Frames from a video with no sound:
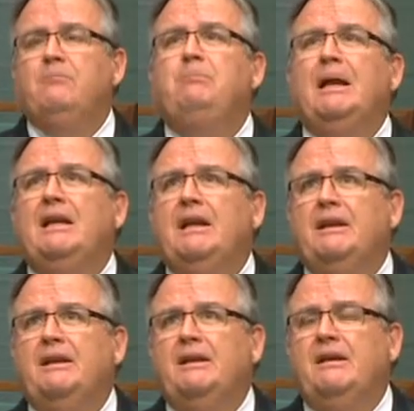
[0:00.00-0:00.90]

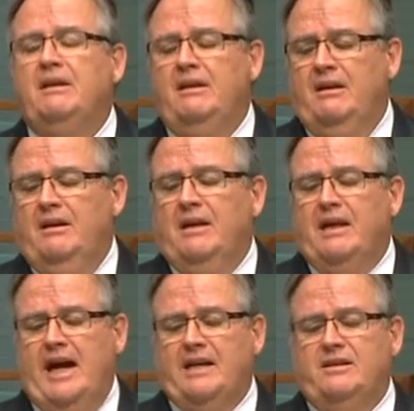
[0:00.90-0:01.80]
billion,
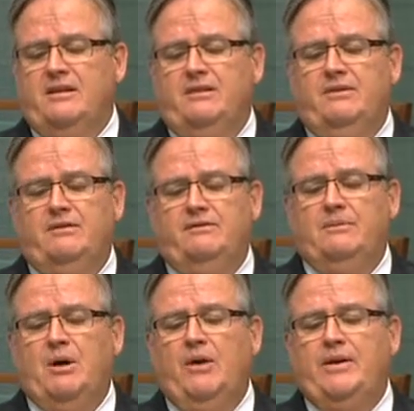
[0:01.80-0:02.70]
cut from
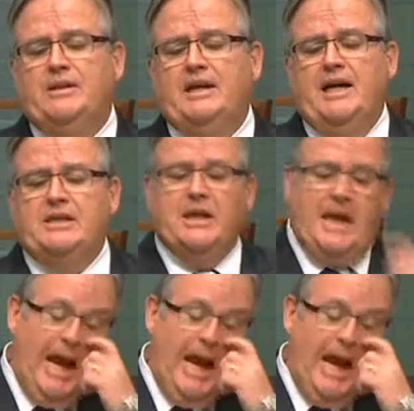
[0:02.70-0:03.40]
higher education.